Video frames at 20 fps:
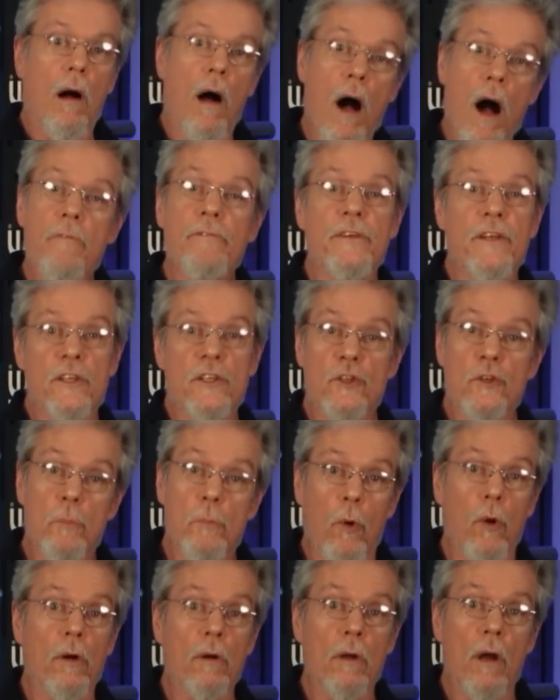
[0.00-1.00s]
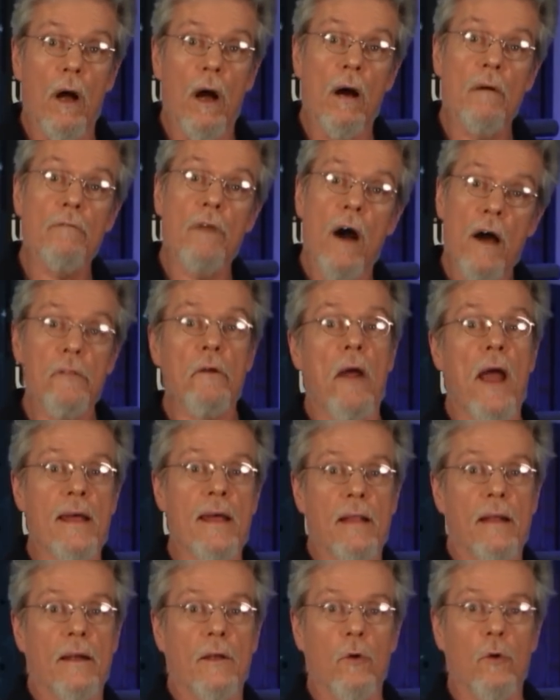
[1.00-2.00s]
often in support of other
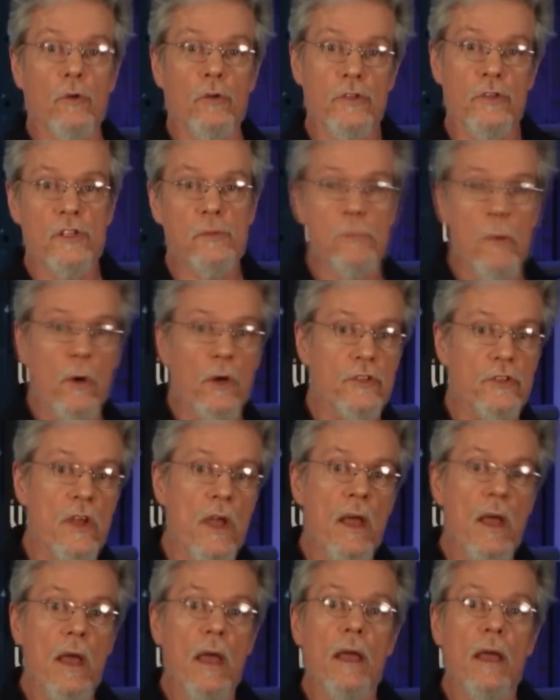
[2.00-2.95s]
athletic goals in sports,